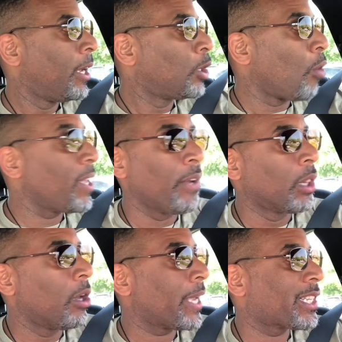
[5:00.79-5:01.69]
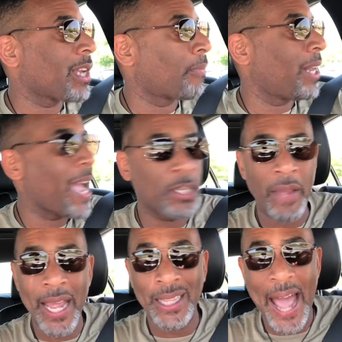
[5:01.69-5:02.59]
Don't even look at something as
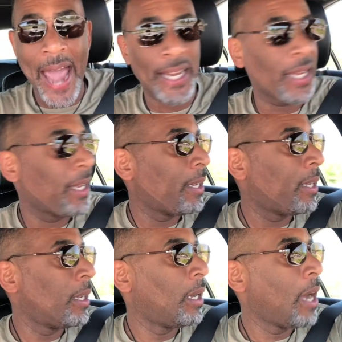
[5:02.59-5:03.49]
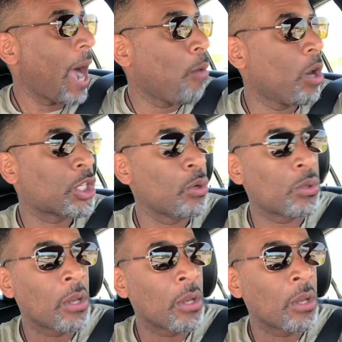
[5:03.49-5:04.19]
being lack. I want you